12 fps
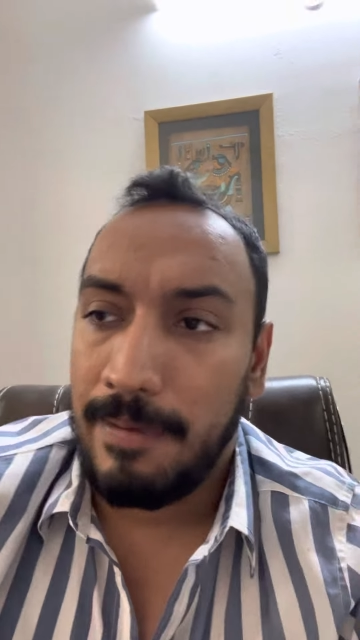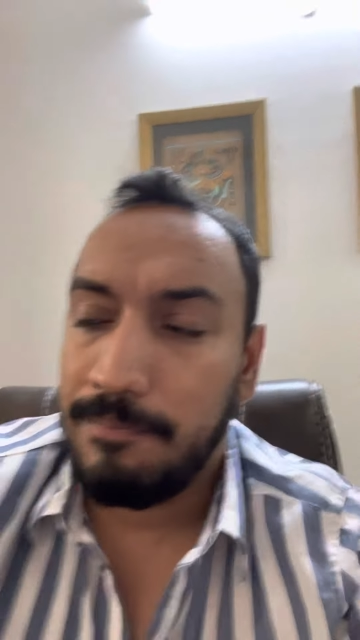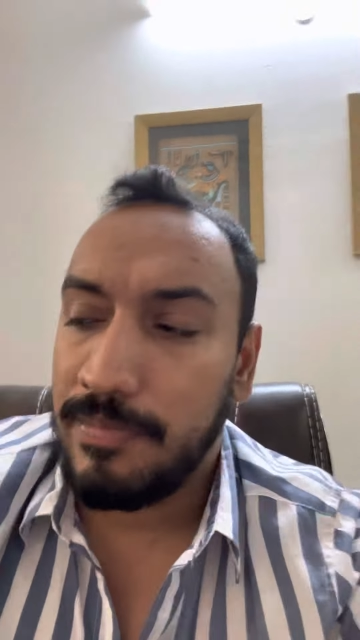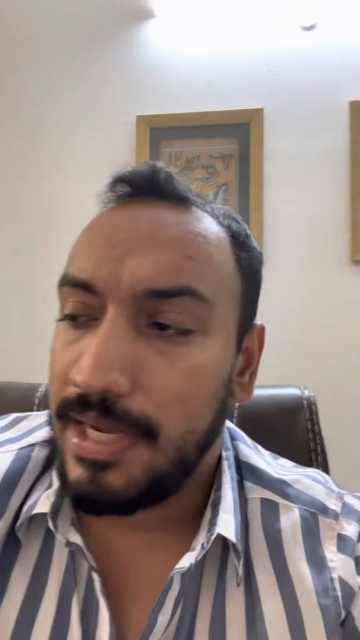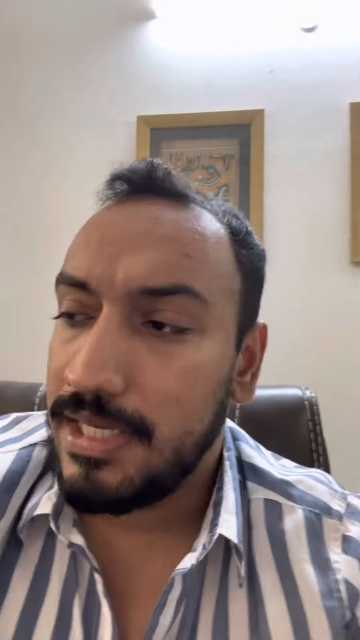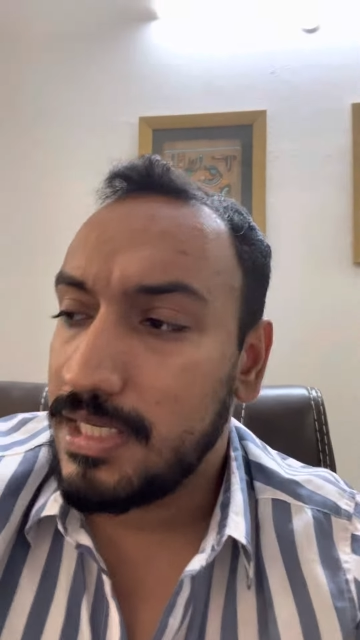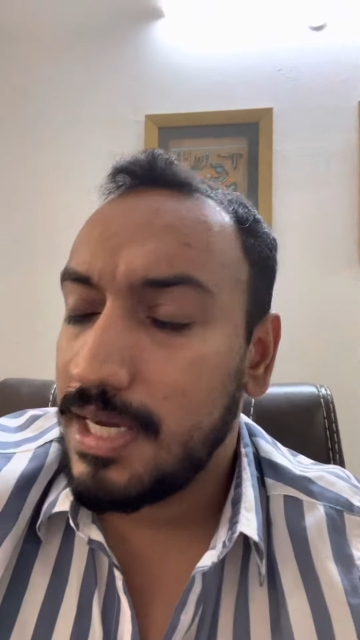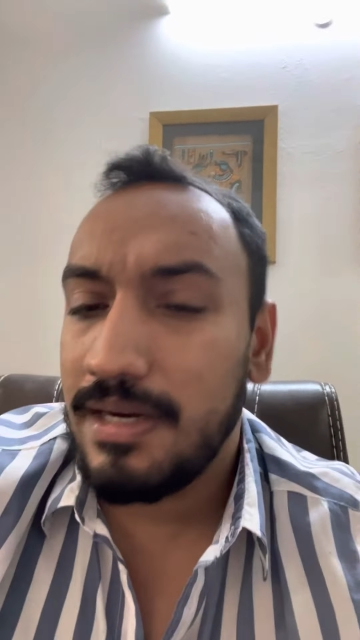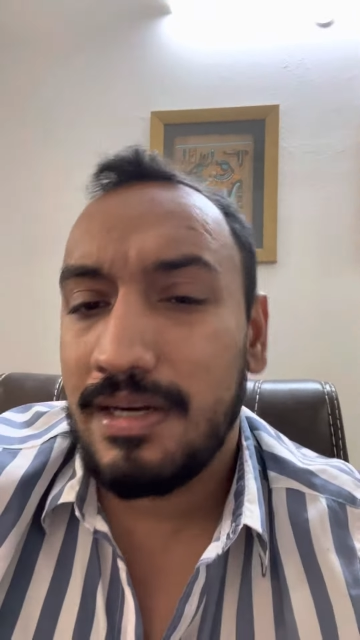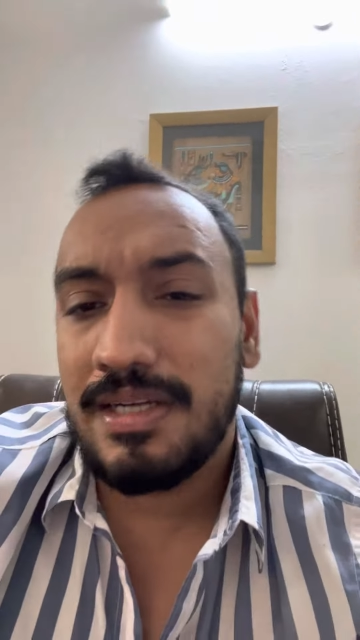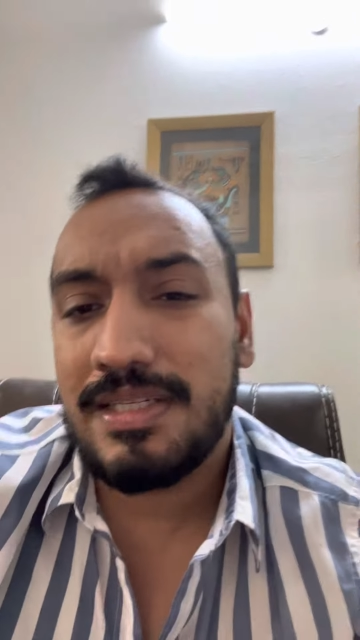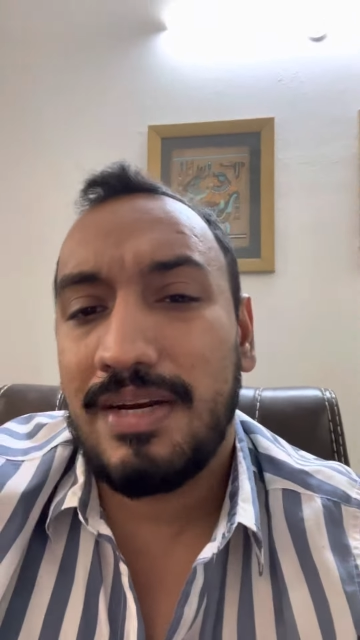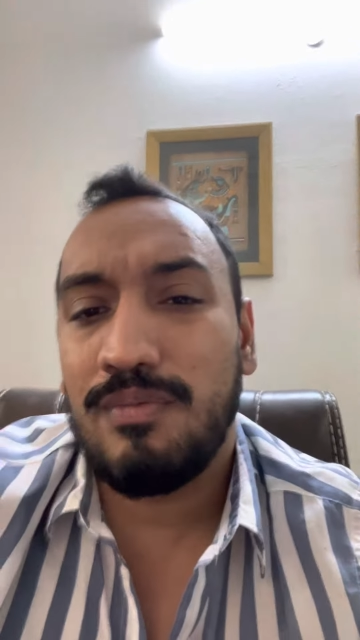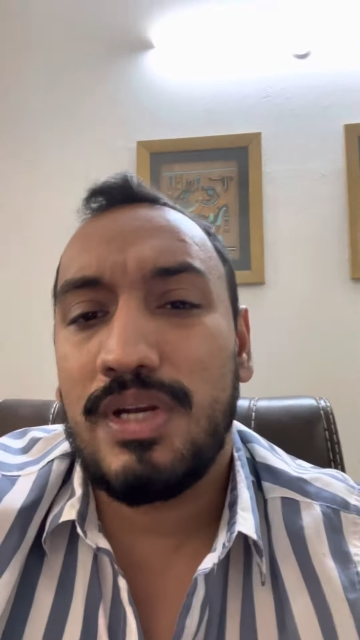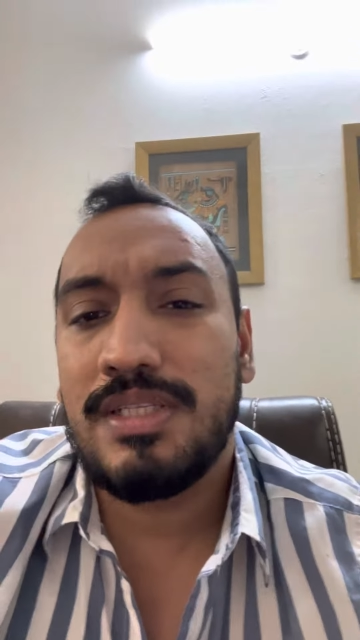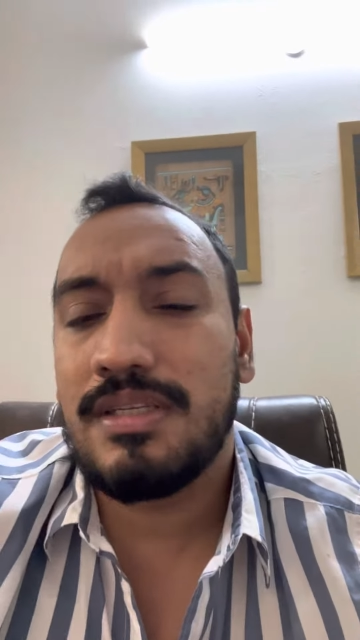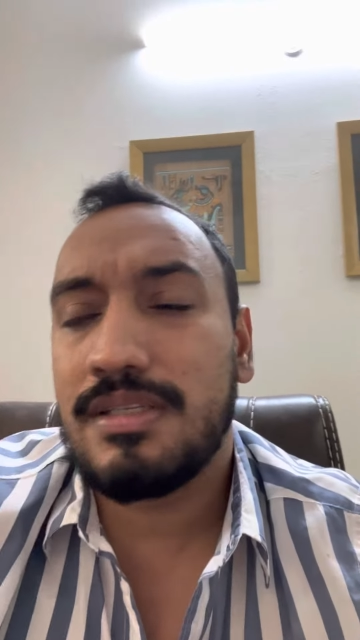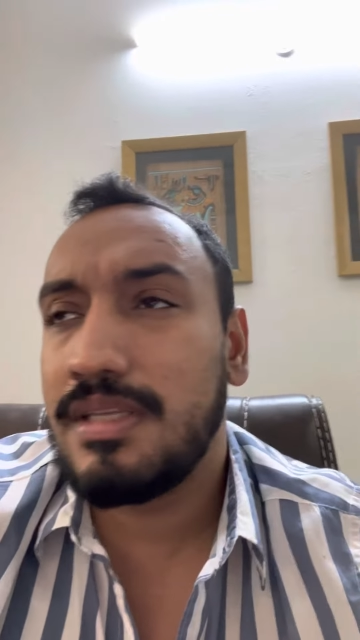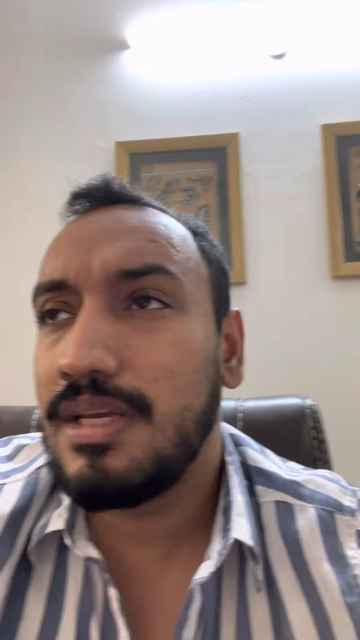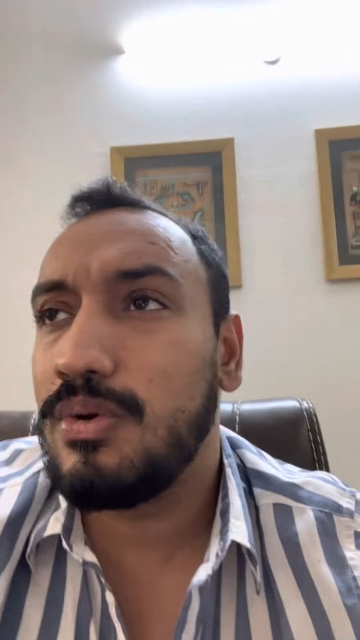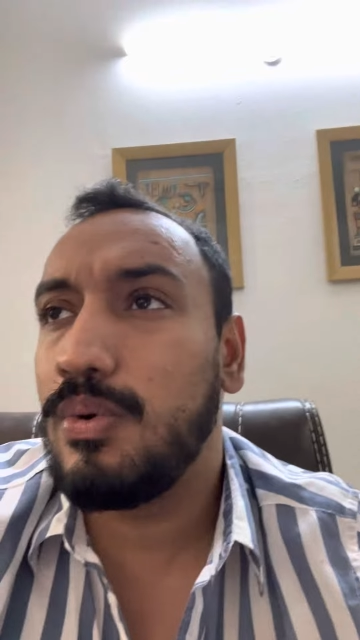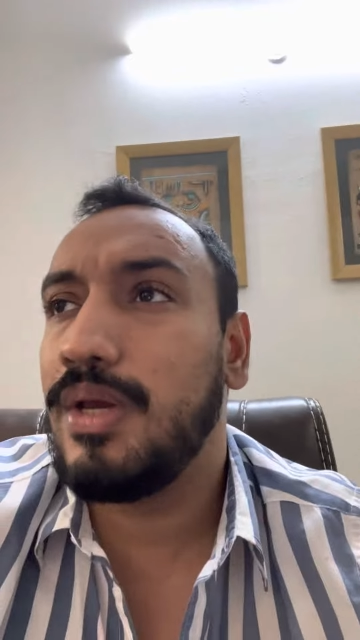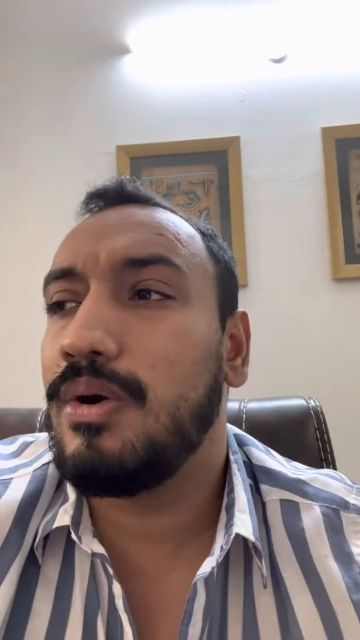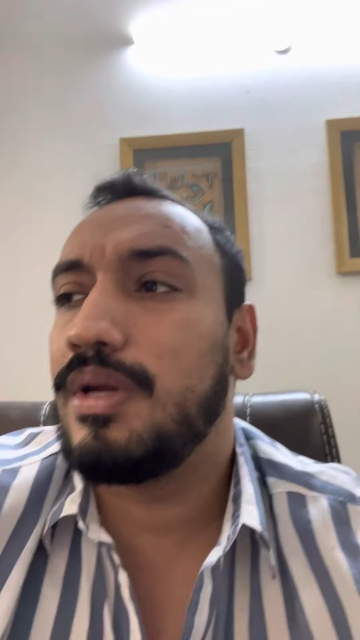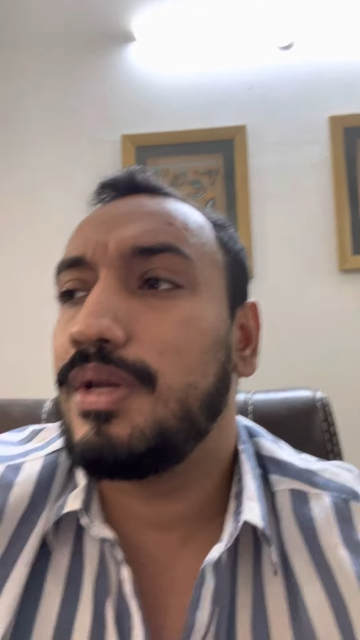I just can't understand what is this thing going on,